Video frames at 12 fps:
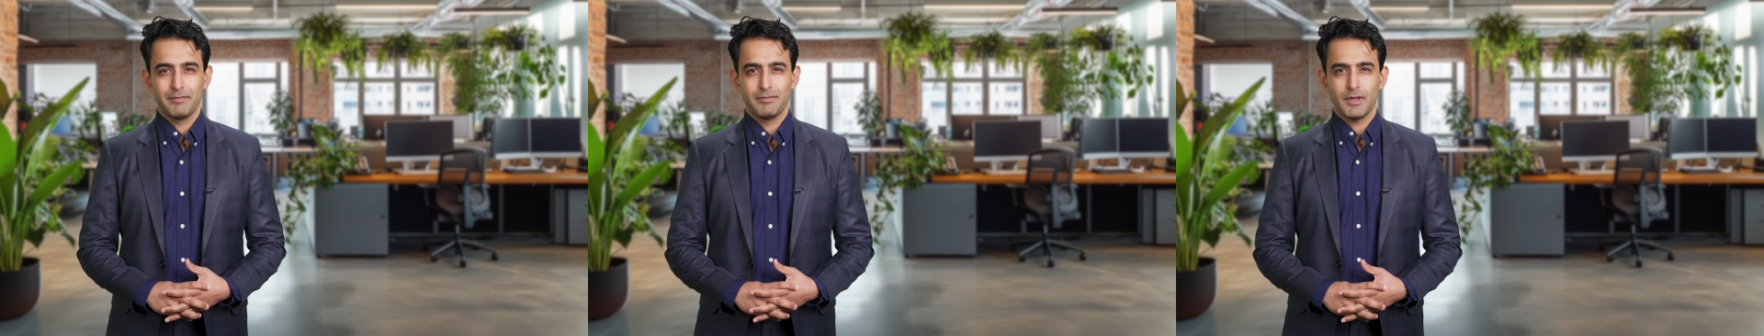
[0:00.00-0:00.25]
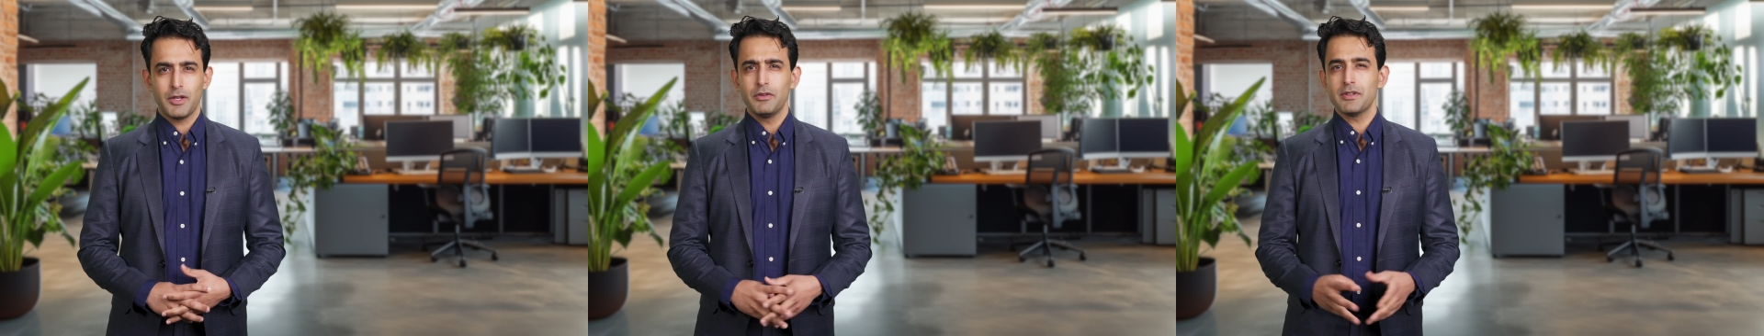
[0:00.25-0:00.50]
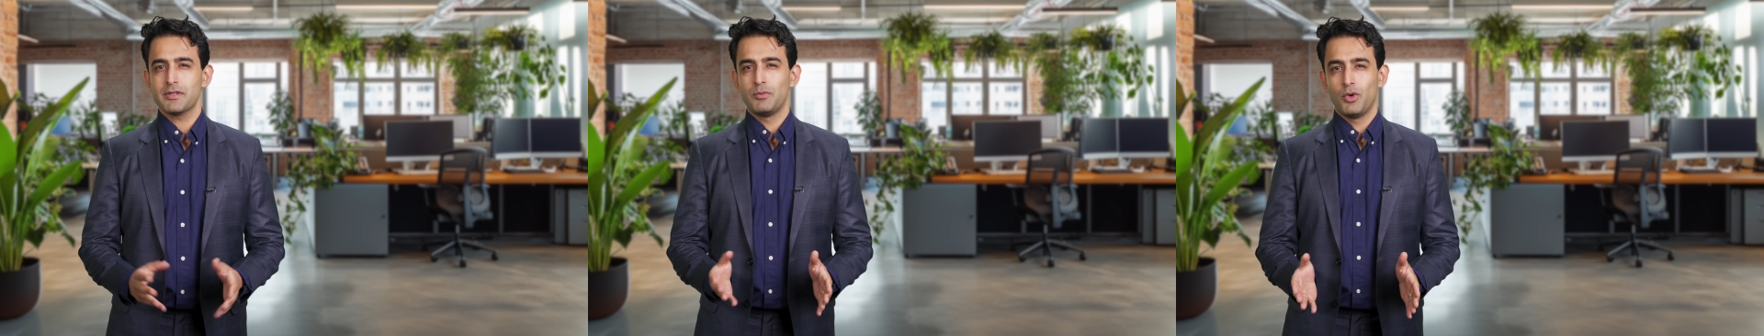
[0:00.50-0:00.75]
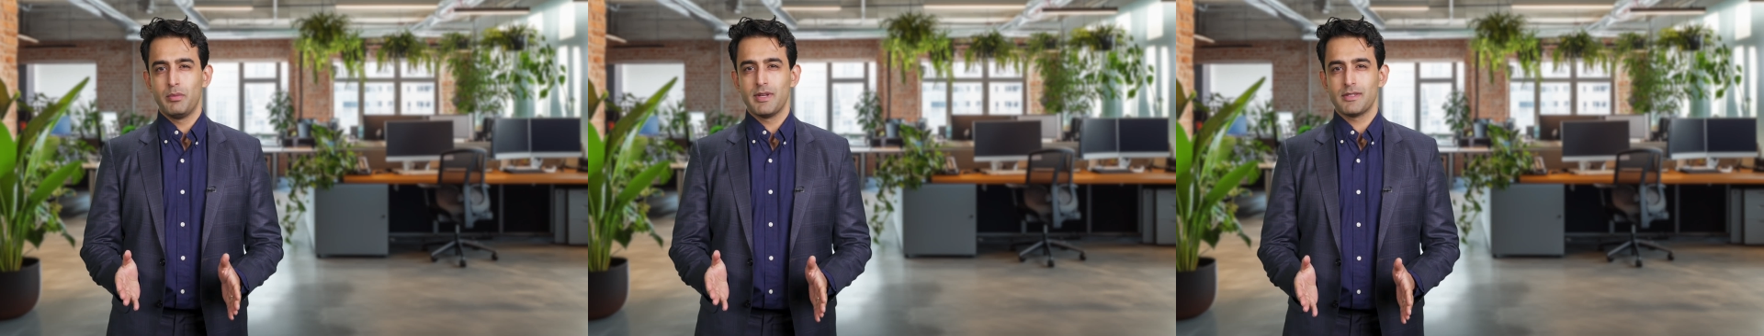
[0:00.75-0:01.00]
Now you're a
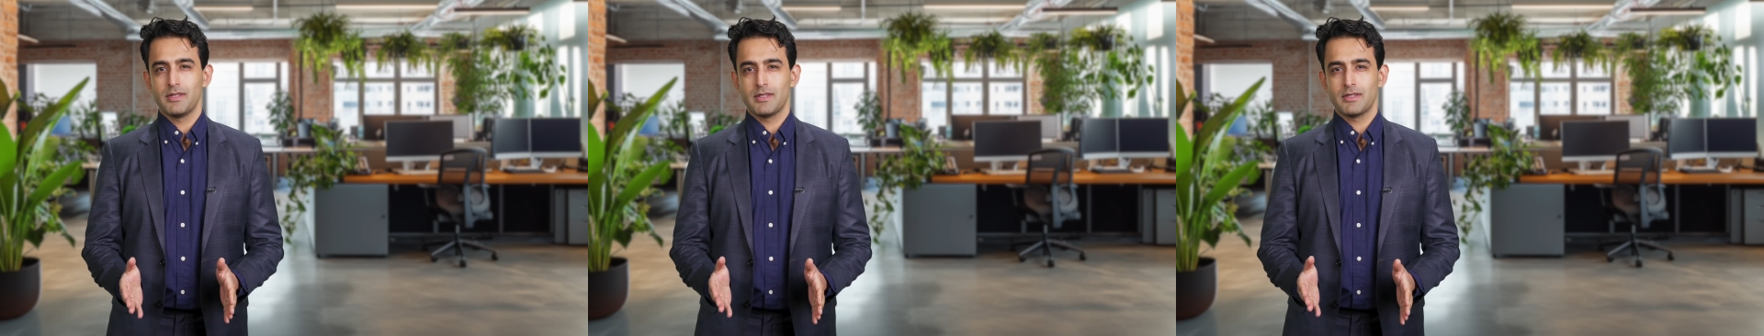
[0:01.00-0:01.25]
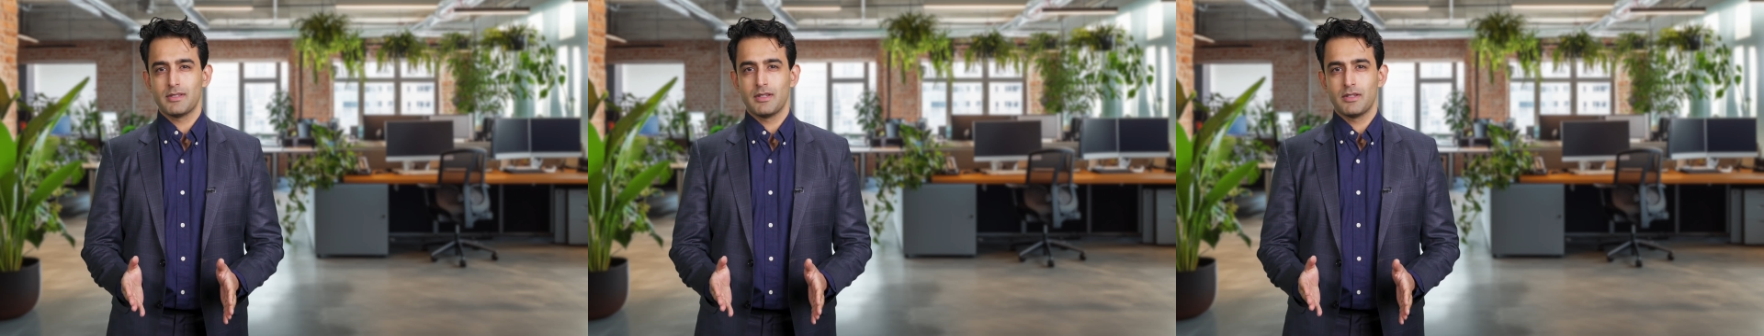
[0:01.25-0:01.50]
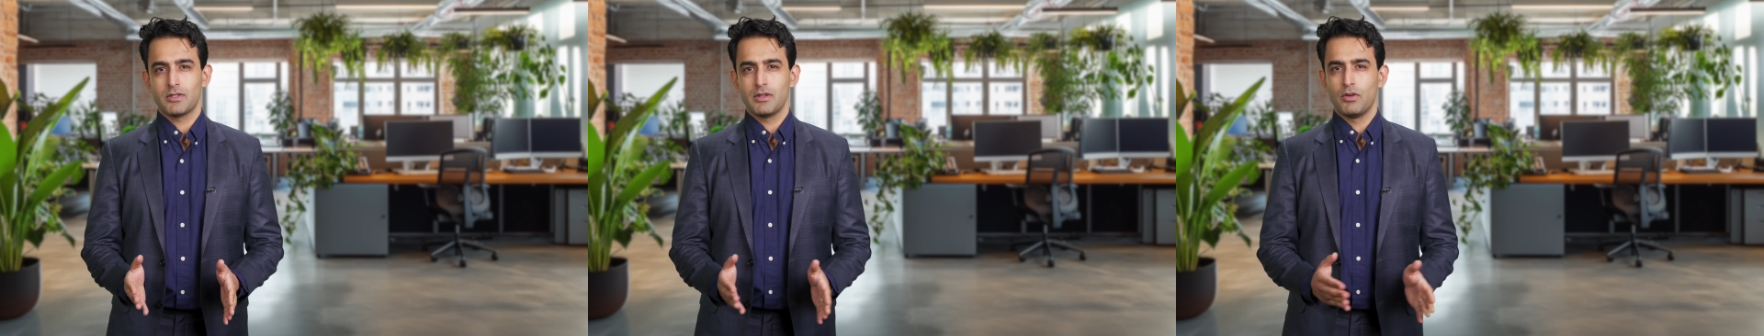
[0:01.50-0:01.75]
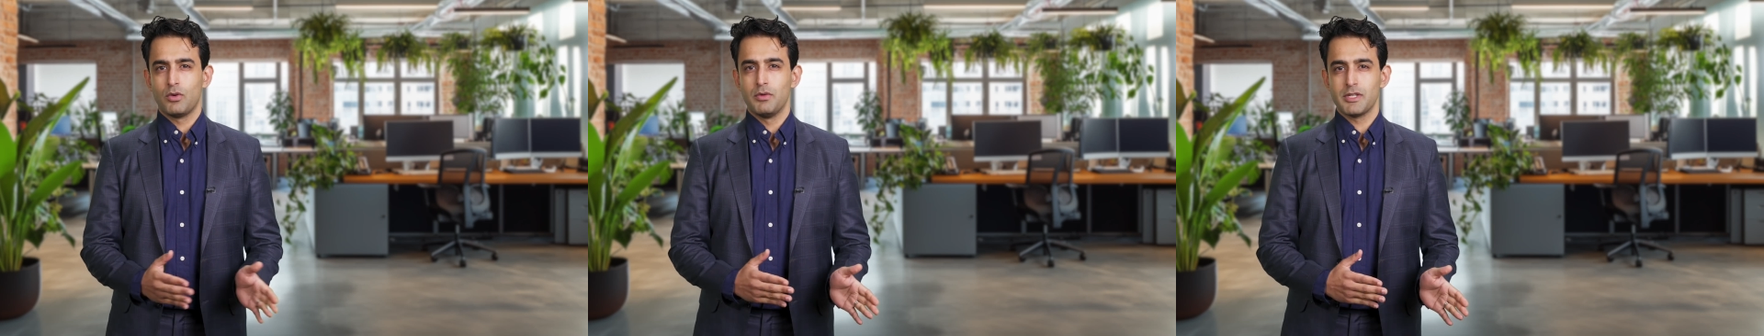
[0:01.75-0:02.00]
small business, so
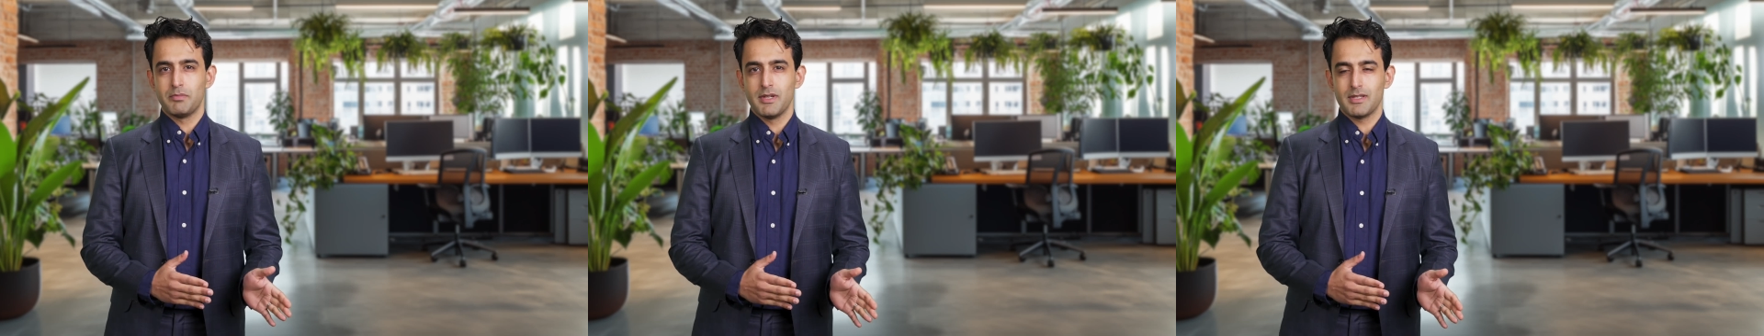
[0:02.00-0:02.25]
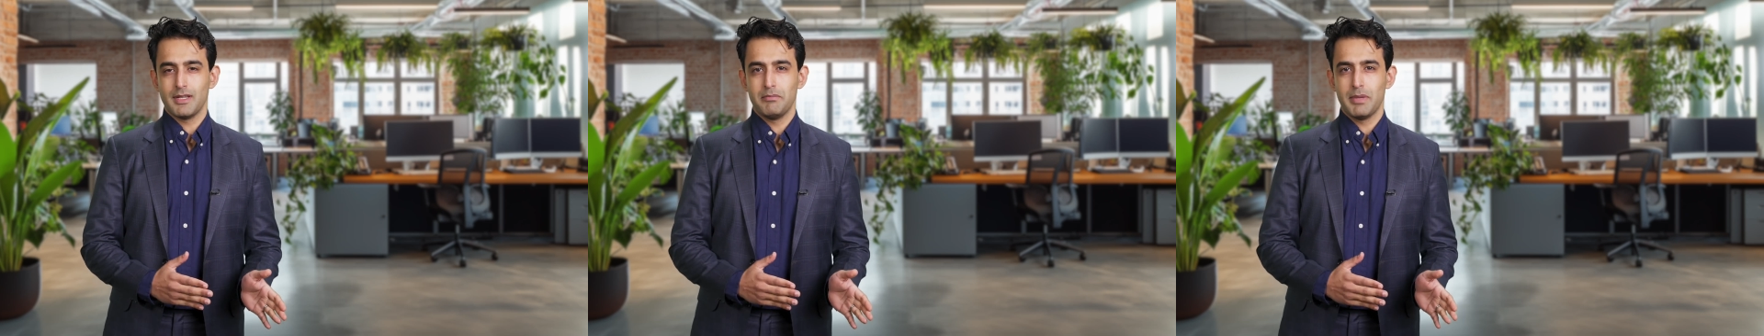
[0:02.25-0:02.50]
you're always busy,